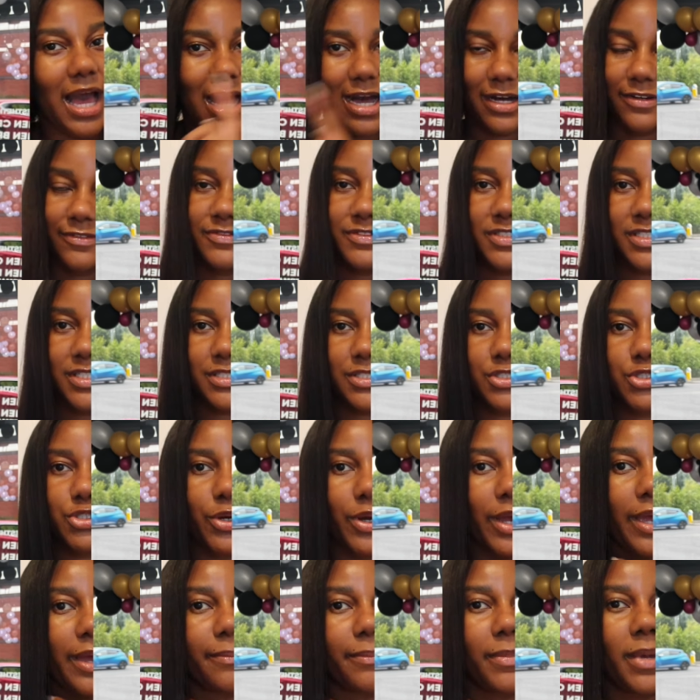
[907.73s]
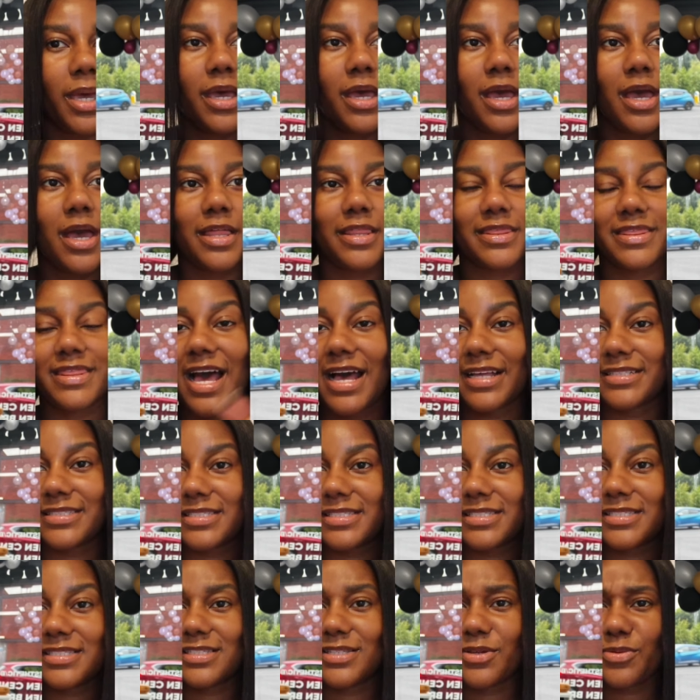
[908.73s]
after the trim.
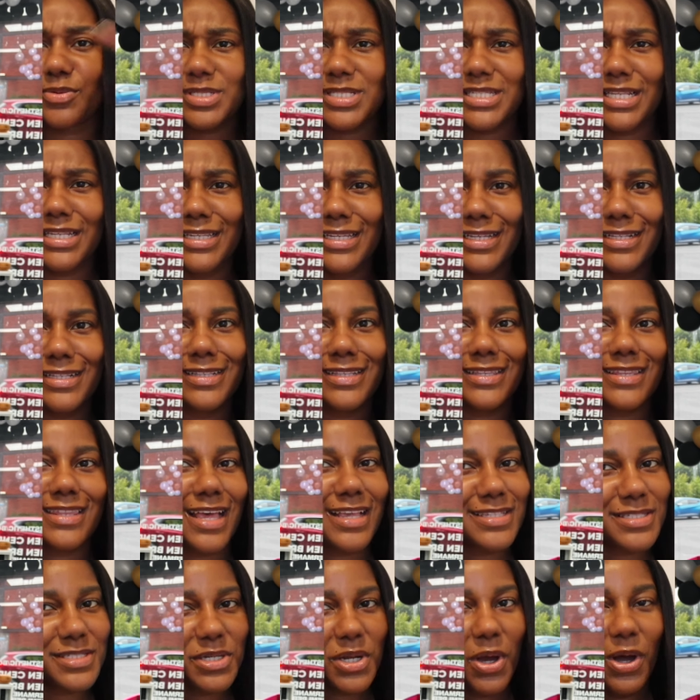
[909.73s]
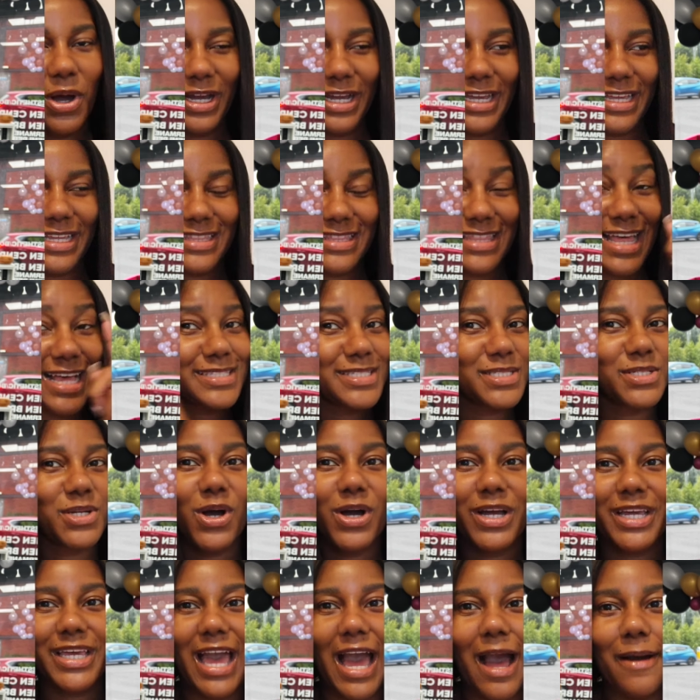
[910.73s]
That's not
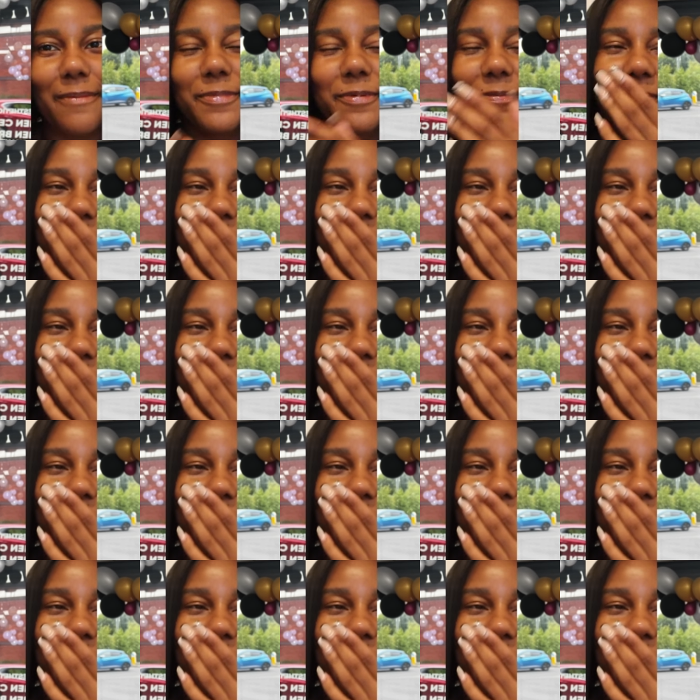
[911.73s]
a gap,